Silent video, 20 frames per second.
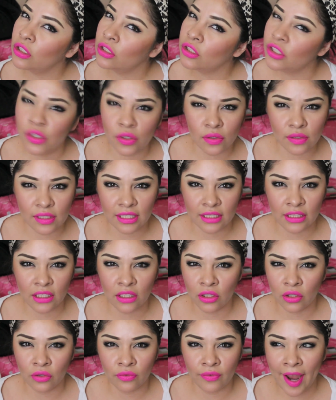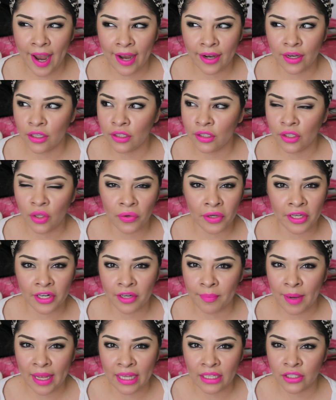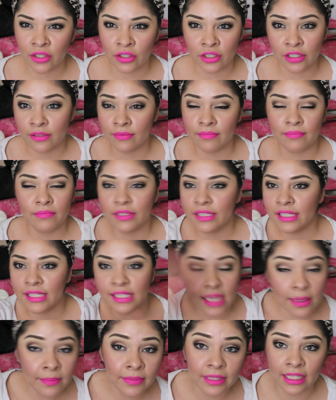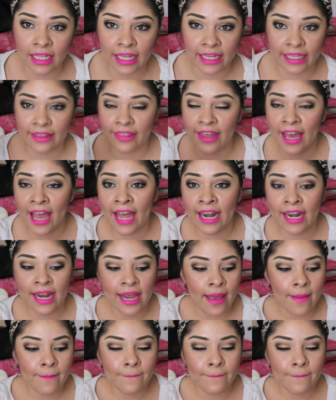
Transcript: using the Lorac Glow Getter palette or something like that.